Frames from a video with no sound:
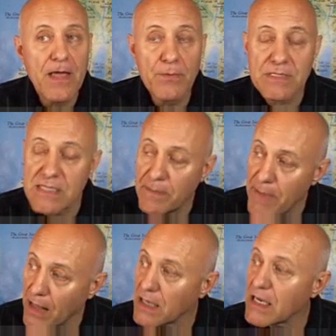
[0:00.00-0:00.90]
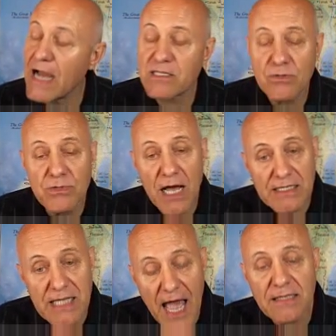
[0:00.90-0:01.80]
It was the Amalekites who
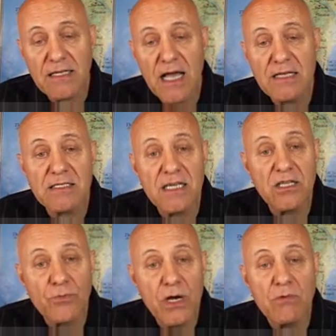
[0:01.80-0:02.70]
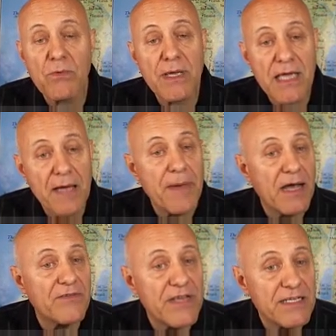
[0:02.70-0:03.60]
attacked us in the rear when we came
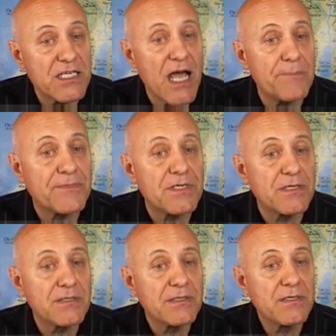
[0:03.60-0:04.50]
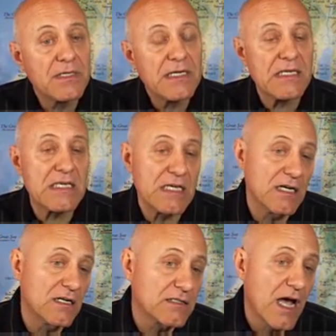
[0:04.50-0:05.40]
out of Egypt,
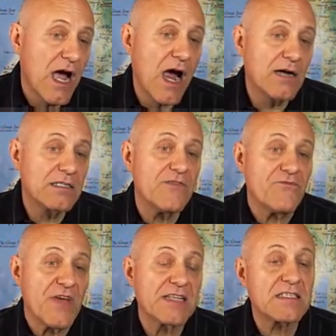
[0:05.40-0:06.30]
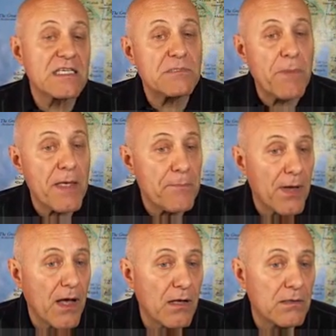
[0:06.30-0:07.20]
killed our defenseless
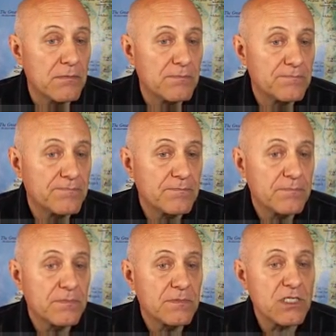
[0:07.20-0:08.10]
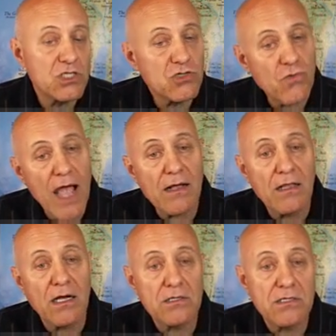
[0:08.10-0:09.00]
people, the
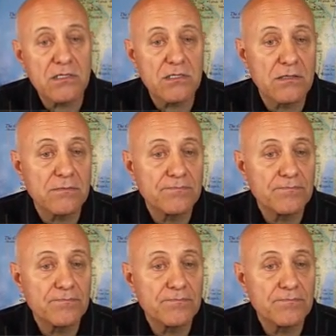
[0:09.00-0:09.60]
stragglers.